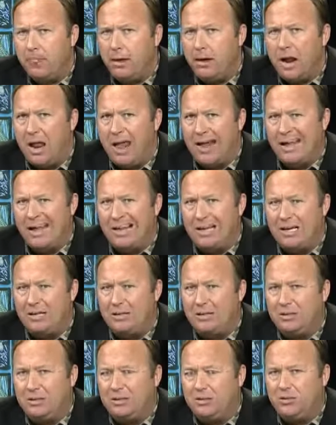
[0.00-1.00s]
They're not like a
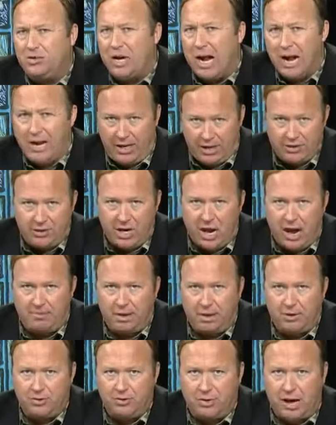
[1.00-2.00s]
Chinese
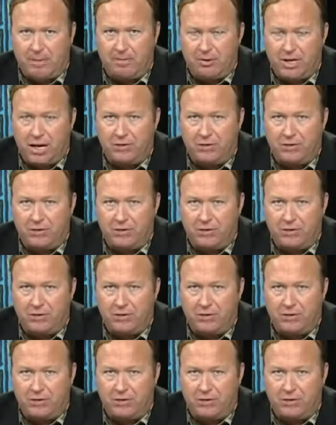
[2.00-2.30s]
communist type.